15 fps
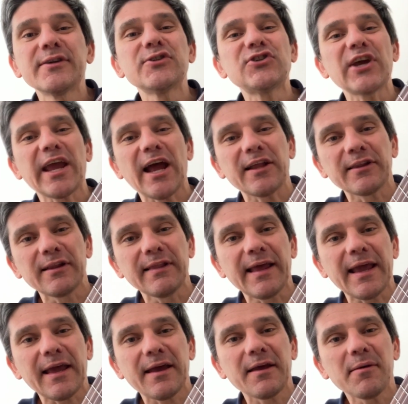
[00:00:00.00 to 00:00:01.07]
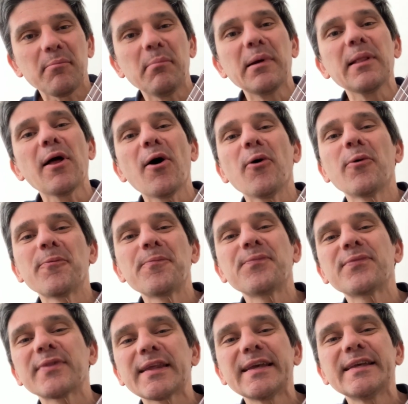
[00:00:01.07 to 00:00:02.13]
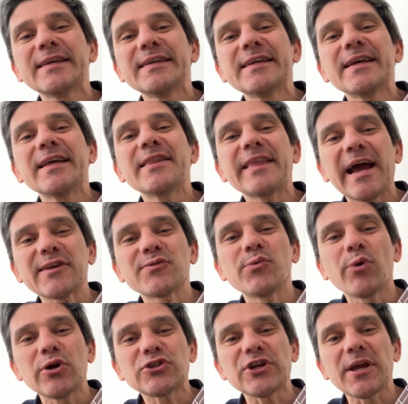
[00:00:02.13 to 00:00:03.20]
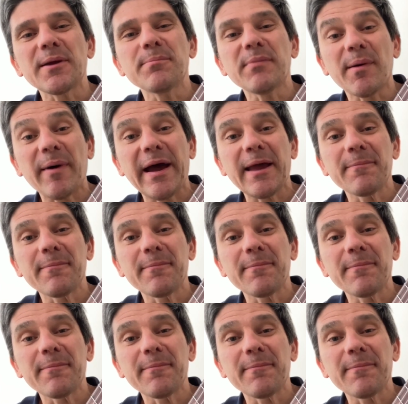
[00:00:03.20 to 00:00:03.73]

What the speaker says: check out the link below. Thanks for watching. Bye-bye.